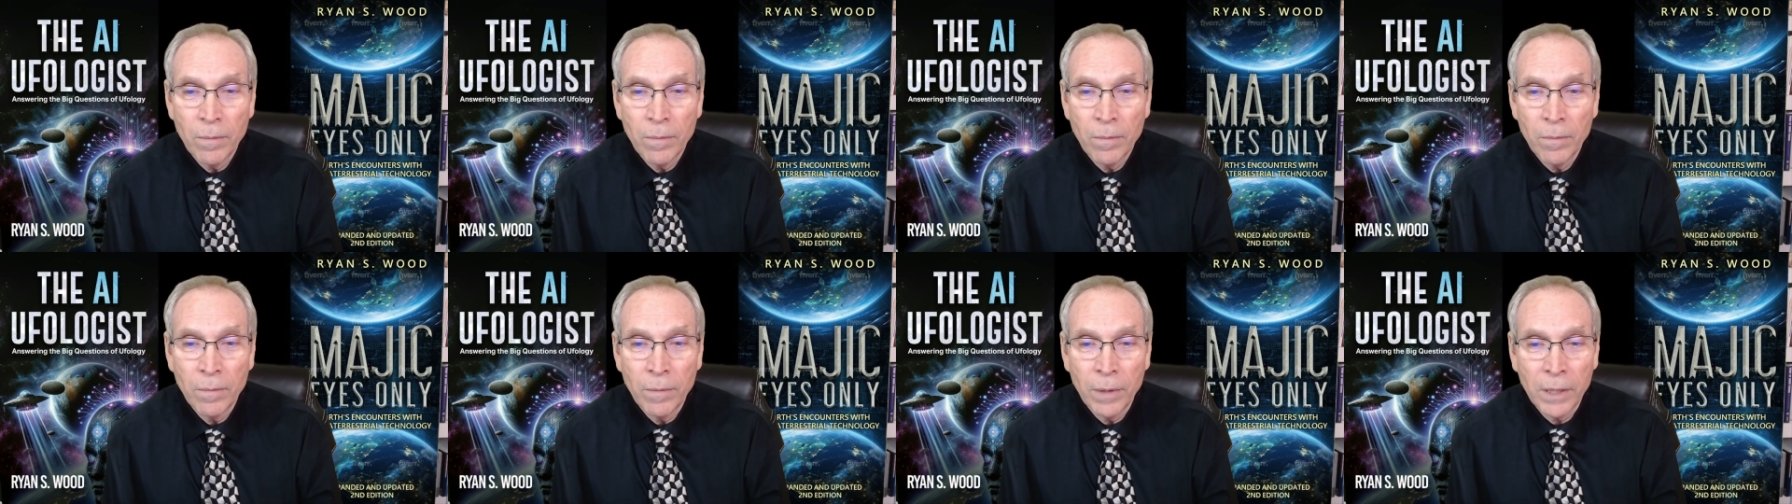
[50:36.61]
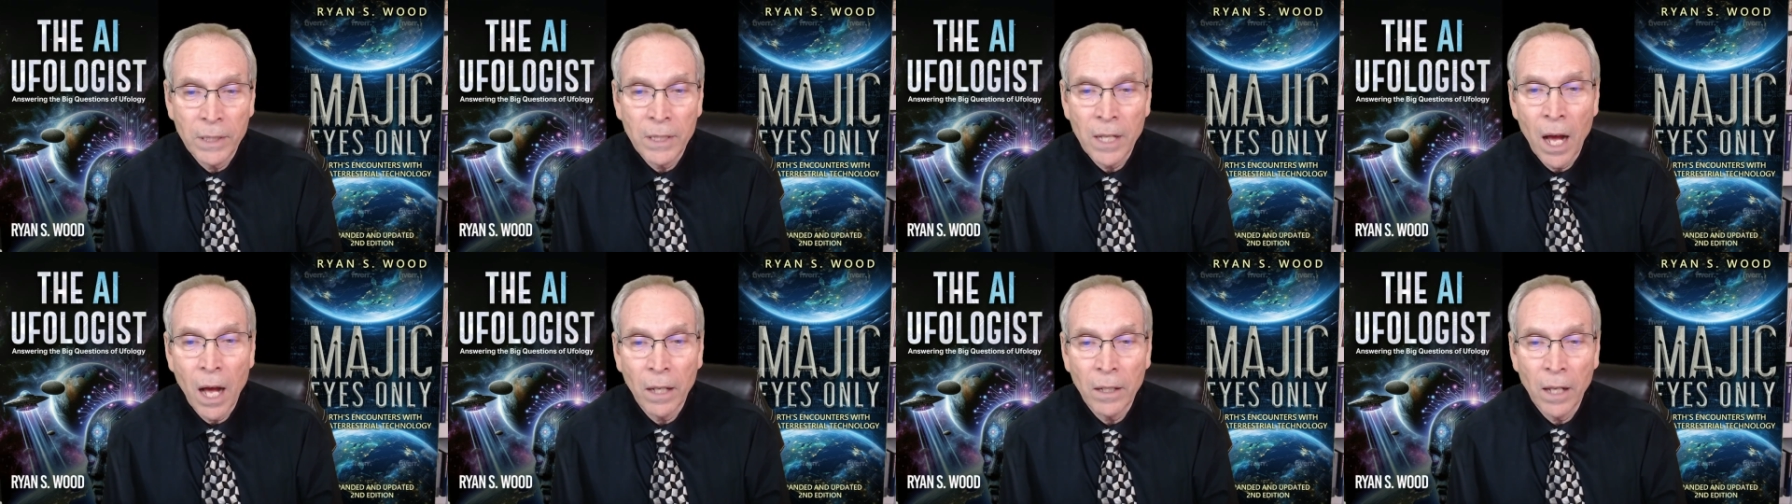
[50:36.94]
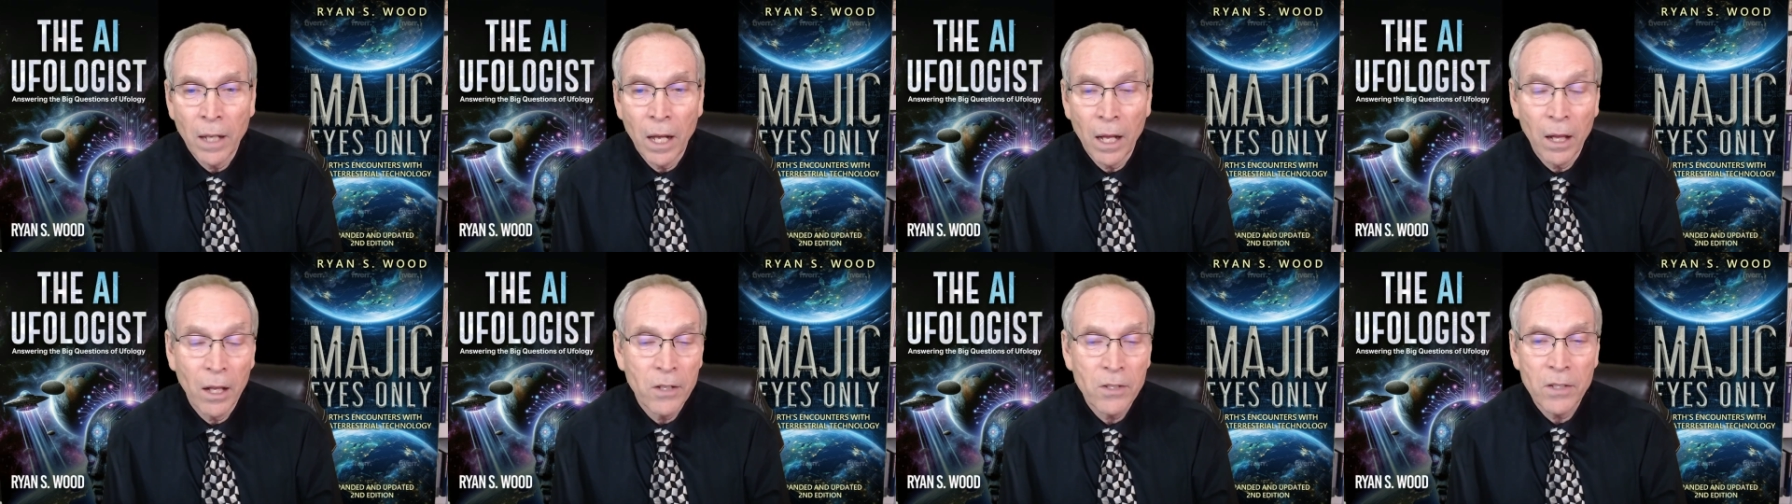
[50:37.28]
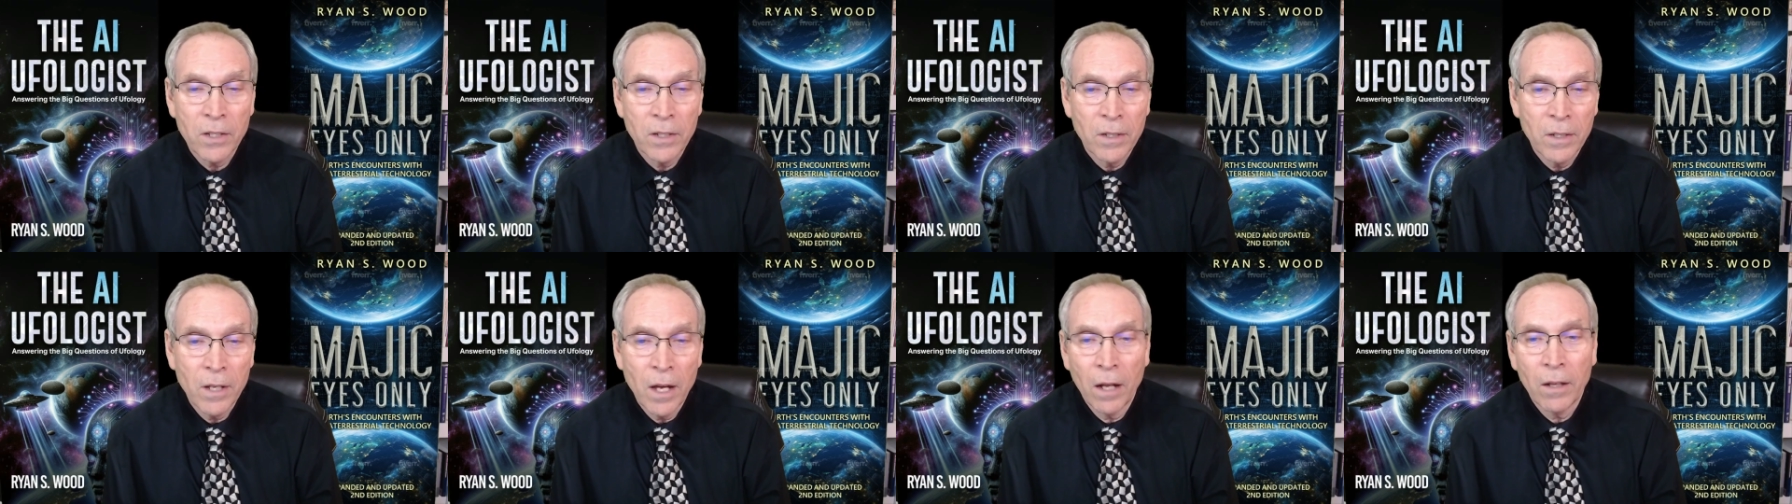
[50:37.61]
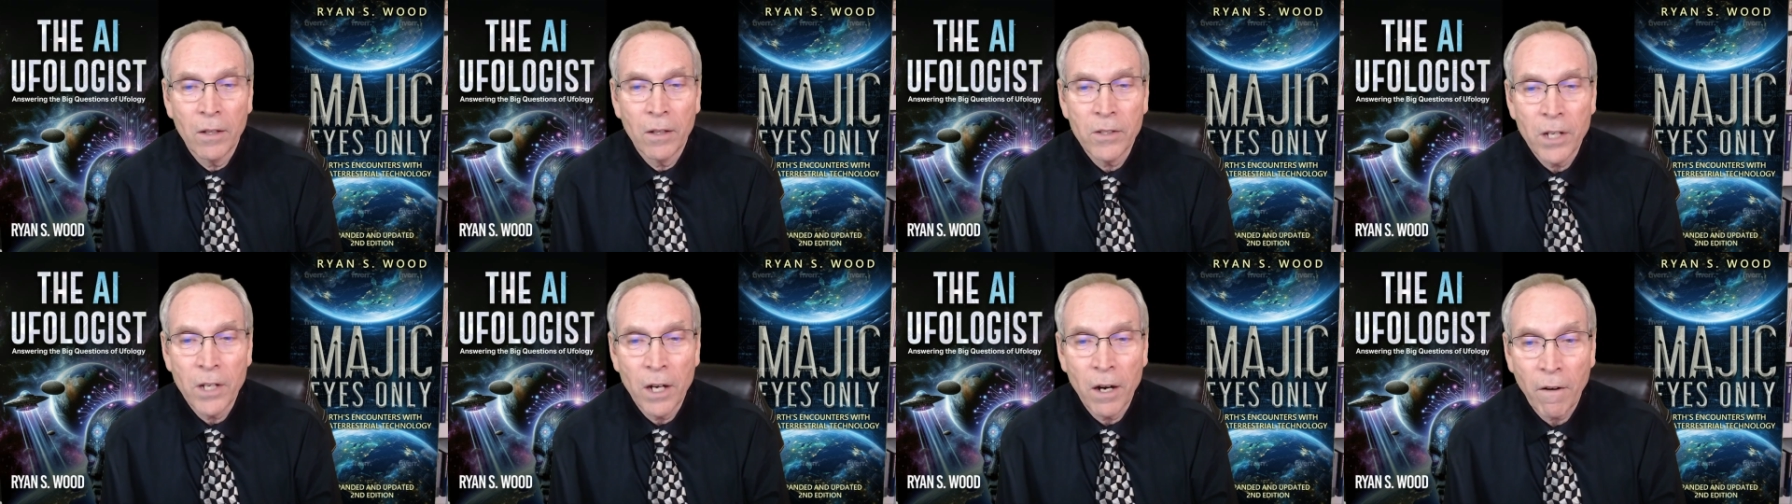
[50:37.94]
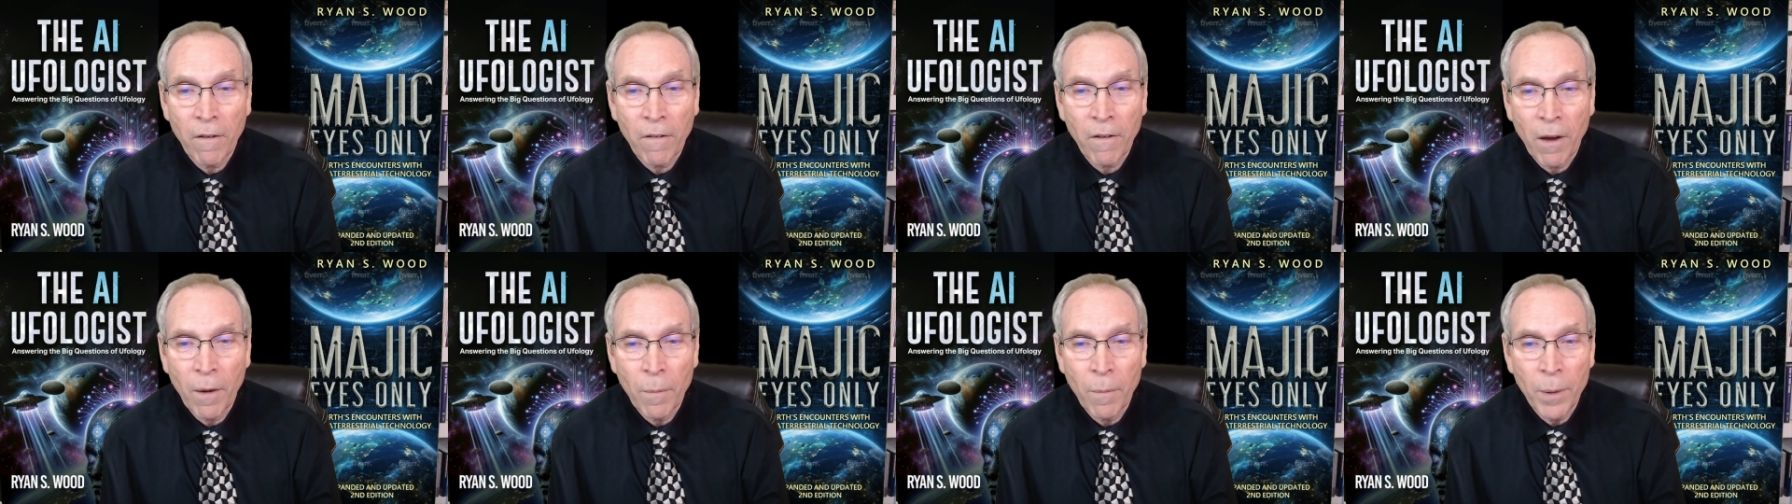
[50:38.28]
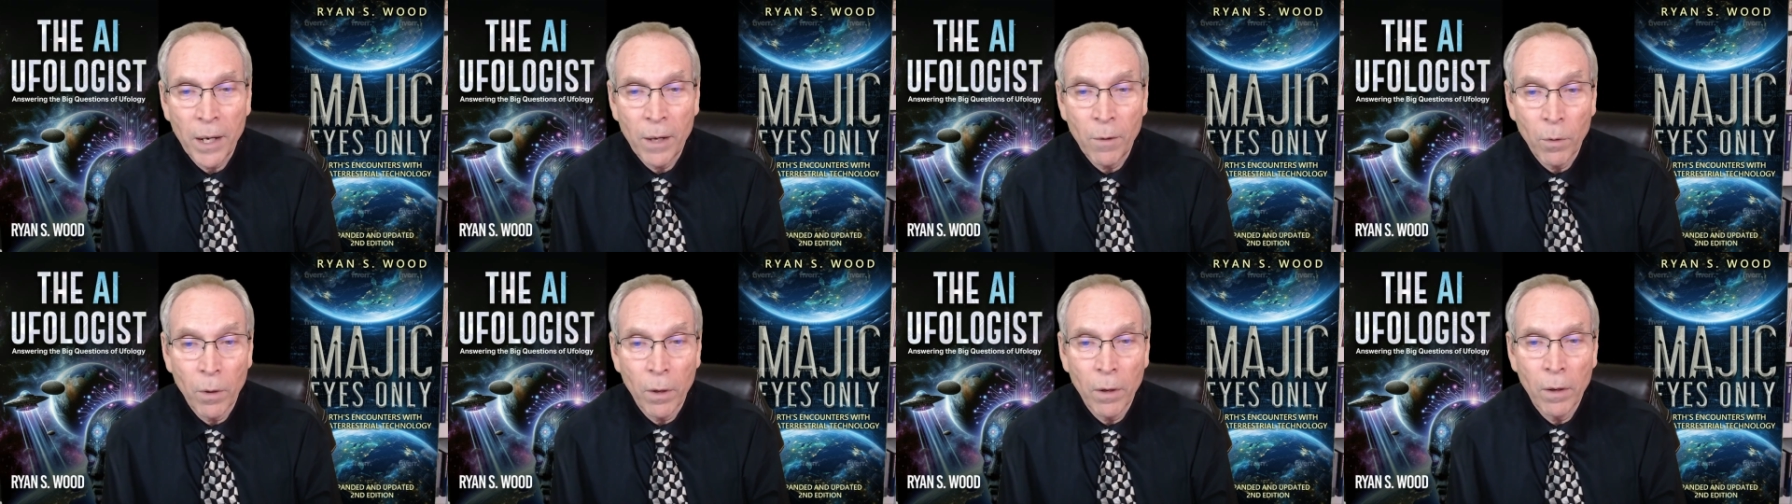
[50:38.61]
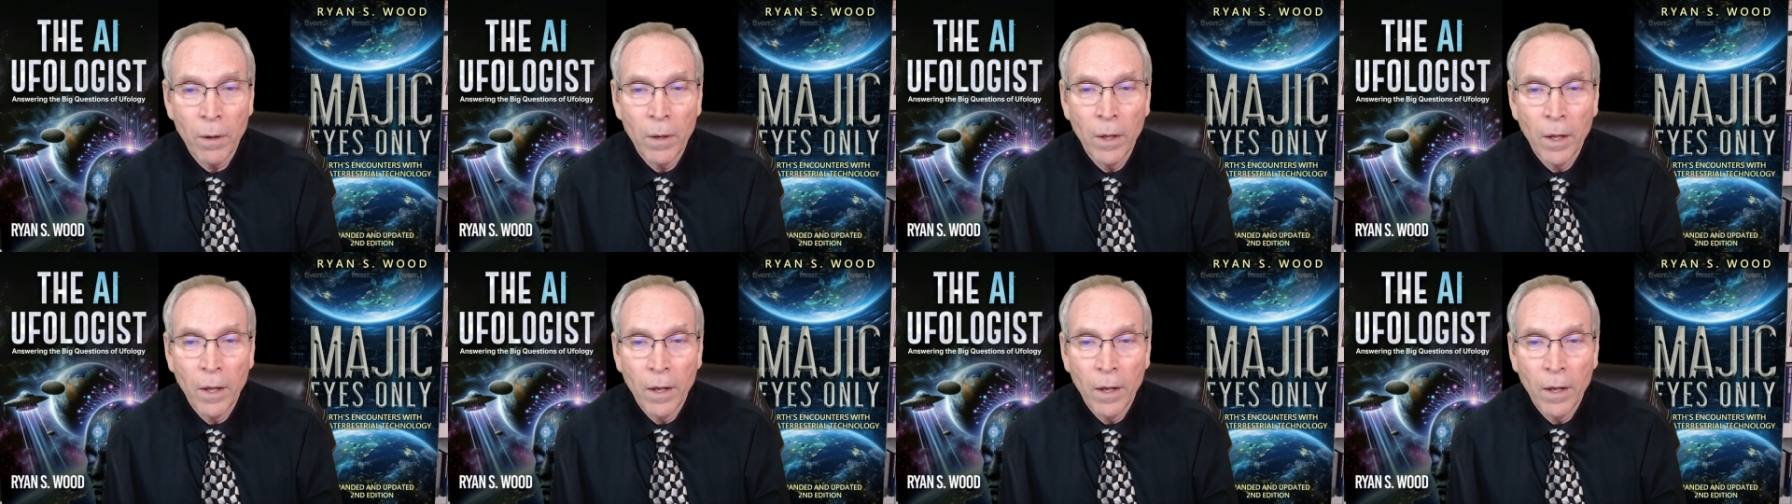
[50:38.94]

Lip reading: McDonnell Douglas and Douglas Aircraft Company were